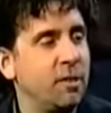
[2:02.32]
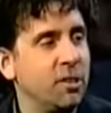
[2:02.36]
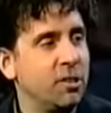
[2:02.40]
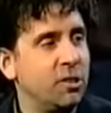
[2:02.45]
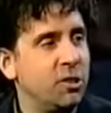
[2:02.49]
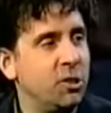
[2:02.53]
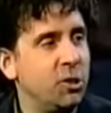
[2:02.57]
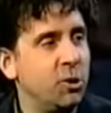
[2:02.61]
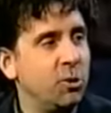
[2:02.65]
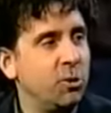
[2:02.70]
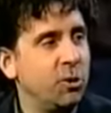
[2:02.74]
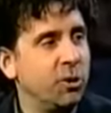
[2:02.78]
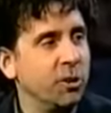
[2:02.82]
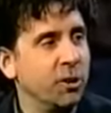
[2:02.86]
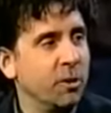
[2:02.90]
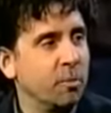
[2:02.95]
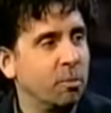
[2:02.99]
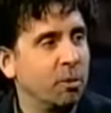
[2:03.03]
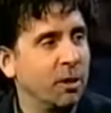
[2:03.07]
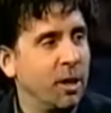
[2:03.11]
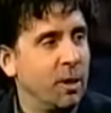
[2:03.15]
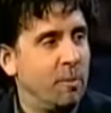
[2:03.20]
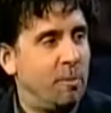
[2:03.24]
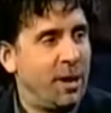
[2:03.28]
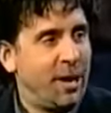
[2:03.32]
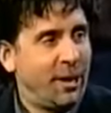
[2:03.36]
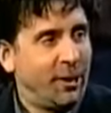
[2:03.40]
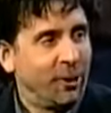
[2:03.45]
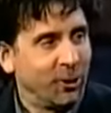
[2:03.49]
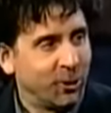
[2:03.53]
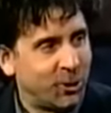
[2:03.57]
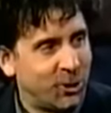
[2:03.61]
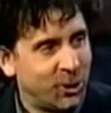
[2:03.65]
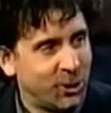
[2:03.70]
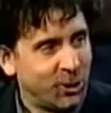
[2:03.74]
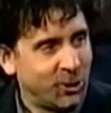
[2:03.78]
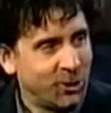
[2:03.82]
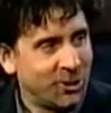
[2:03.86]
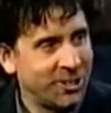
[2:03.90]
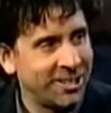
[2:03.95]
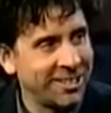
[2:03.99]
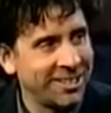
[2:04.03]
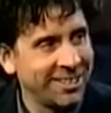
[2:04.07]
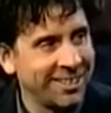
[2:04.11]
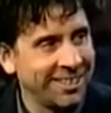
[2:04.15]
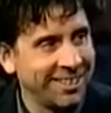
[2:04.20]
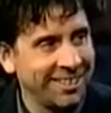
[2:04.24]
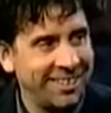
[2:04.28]
Davis Jr. to play
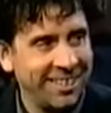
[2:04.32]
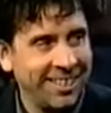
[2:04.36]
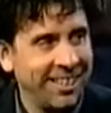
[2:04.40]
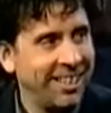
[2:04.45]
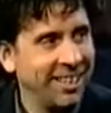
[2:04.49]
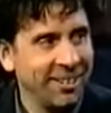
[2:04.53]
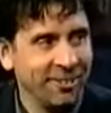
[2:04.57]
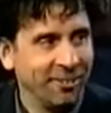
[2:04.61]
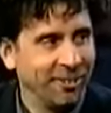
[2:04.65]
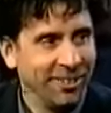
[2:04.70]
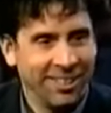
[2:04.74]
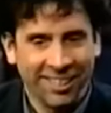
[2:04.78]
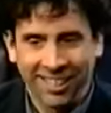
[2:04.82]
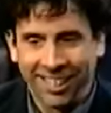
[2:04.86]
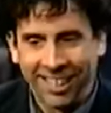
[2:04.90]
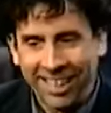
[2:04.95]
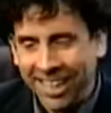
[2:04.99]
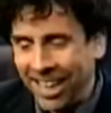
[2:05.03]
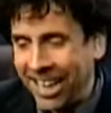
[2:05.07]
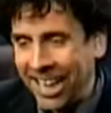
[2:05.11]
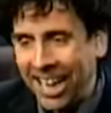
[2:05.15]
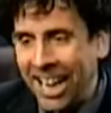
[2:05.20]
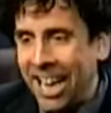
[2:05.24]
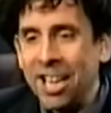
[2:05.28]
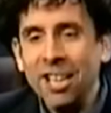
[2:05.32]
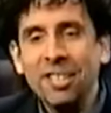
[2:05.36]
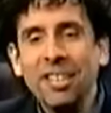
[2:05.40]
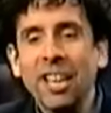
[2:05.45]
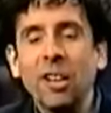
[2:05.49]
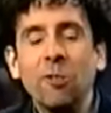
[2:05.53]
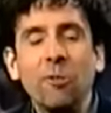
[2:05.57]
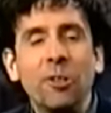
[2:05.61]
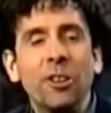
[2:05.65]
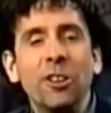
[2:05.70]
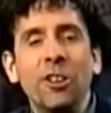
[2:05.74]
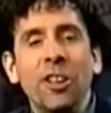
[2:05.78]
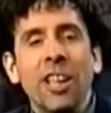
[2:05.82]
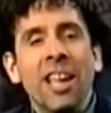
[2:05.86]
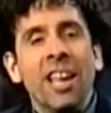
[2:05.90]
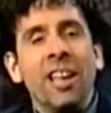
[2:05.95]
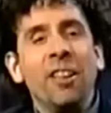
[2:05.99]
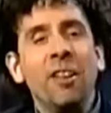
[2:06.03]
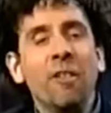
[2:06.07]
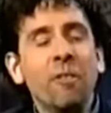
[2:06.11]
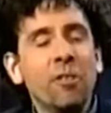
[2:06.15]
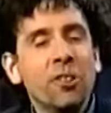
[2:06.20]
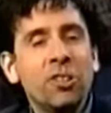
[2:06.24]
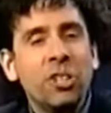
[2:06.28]
Beetlejuice they didn't. It's like when you,
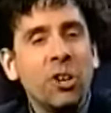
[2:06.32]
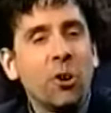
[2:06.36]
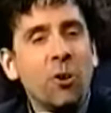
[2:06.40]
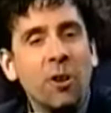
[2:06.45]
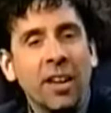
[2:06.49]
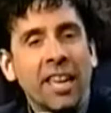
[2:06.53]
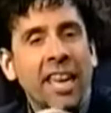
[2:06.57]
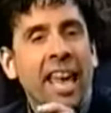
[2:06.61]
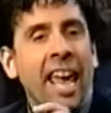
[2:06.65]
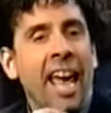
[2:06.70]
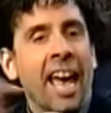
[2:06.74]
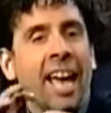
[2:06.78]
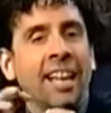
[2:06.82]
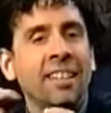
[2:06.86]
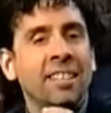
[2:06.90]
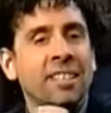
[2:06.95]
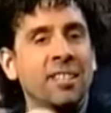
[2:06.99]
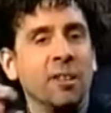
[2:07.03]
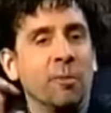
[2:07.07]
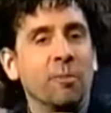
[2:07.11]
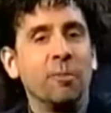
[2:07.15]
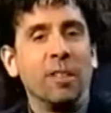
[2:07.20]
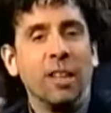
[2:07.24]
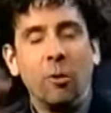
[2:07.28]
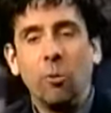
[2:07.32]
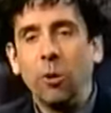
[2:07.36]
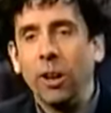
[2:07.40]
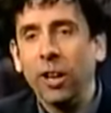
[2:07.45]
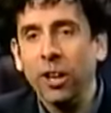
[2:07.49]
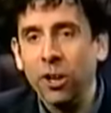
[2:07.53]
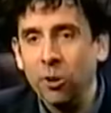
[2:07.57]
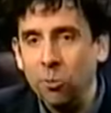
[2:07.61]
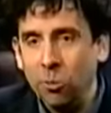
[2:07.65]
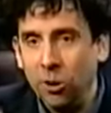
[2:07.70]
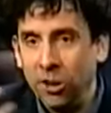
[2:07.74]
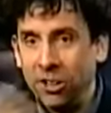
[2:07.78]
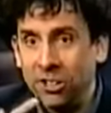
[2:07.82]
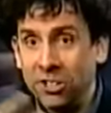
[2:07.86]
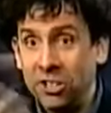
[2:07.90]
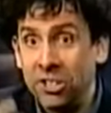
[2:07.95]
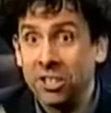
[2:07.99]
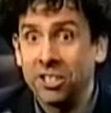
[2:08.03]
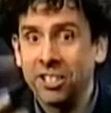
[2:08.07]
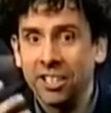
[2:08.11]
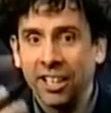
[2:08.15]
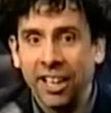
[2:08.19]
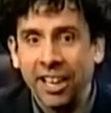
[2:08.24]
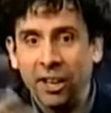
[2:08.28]
you ever show a cat something weird where
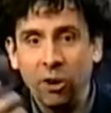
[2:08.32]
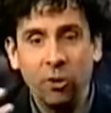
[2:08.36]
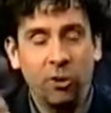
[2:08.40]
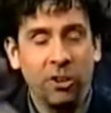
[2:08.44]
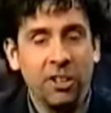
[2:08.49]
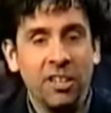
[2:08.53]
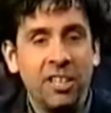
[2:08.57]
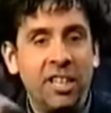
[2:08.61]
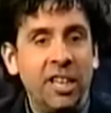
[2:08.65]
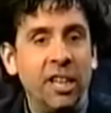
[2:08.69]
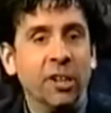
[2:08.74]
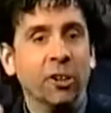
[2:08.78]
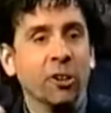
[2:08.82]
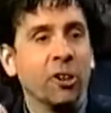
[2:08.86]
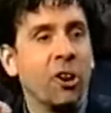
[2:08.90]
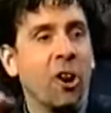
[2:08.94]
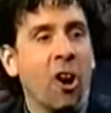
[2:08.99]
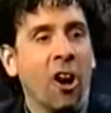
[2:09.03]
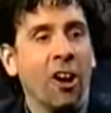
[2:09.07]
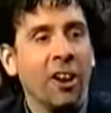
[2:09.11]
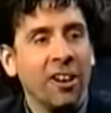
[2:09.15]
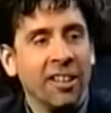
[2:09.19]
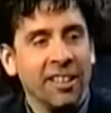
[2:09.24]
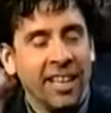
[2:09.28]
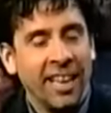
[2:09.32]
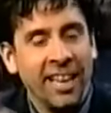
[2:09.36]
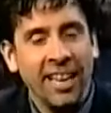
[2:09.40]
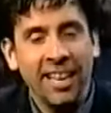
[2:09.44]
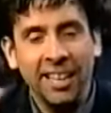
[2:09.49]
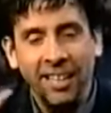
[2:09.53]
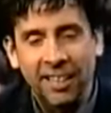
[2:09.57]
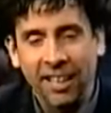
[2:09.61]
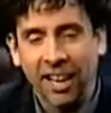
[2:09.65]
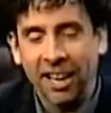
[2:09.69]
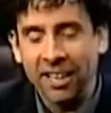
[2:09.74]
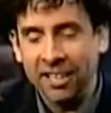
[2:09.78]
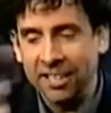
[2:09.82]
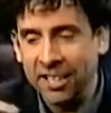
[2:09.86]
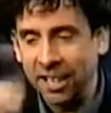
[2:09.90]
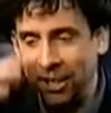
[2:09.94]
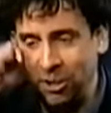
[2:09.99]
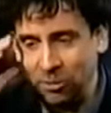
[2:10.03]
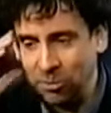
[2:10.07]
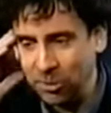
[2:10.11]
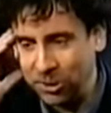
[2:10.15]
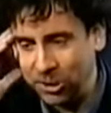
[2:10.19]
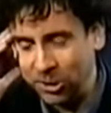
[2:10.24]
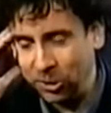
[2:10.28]
it's just like, or a deer caught in the headlights.
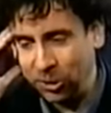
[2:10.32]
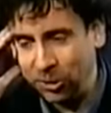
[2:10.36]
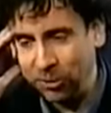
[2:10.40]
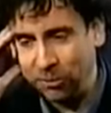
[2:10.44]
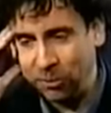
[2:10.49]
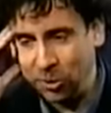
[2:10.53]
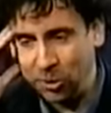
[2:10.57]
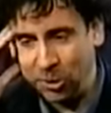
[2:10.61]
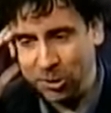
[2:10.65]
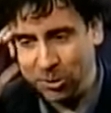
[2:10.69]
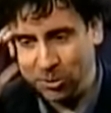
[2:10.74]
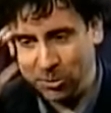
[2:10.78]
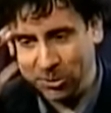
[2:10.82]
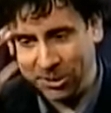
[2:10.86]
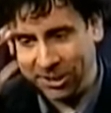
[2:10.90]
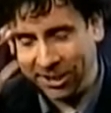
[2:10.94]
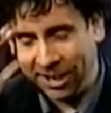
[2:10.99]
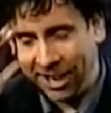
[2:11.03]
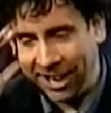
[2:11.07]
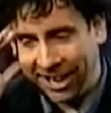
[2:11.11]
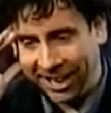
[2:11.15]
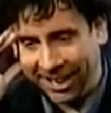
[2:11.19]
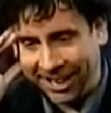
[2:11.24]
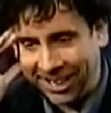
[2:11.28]
That's right. sort of what it was they like.